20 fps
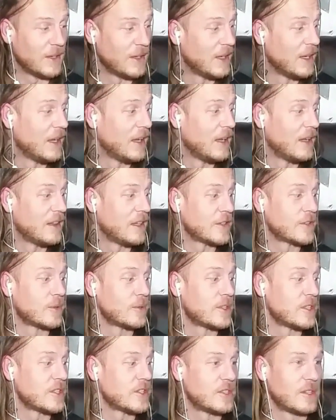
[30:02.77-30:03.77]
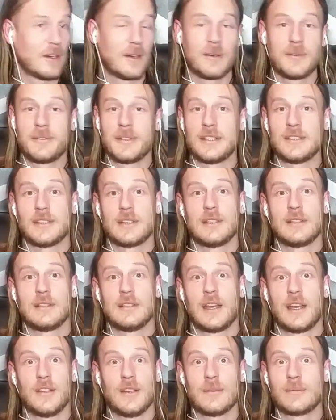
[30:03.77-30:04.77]
but this will just serve as a,
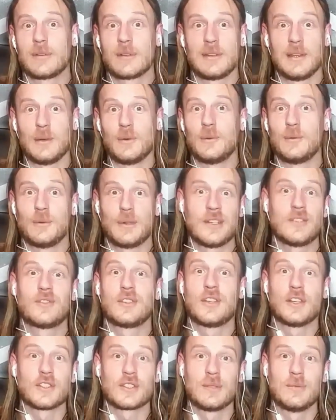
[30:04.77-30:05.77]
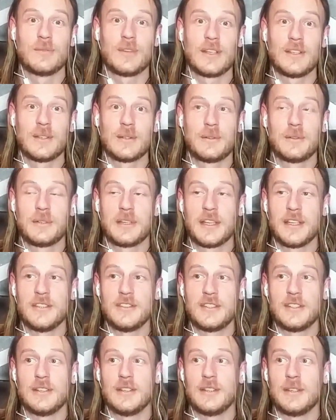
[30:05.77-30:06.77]
another little introduction video
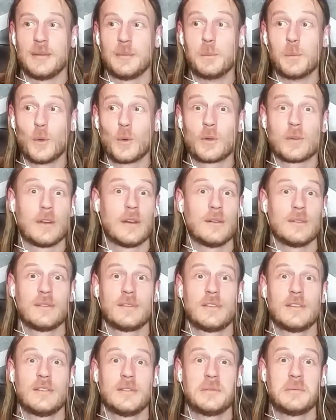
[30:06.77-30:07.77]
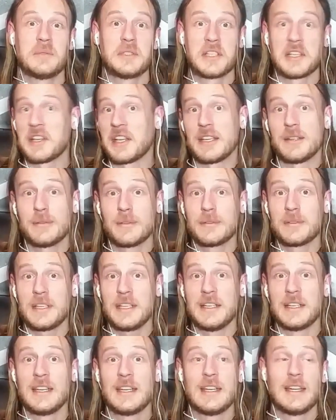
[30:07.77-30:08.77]
into more of the life of
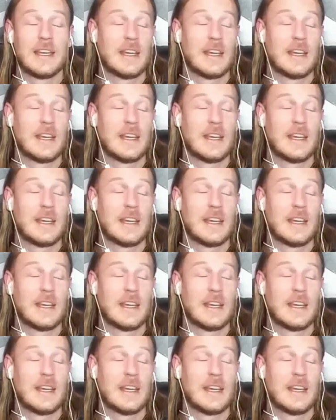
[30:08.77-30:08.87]
Lee.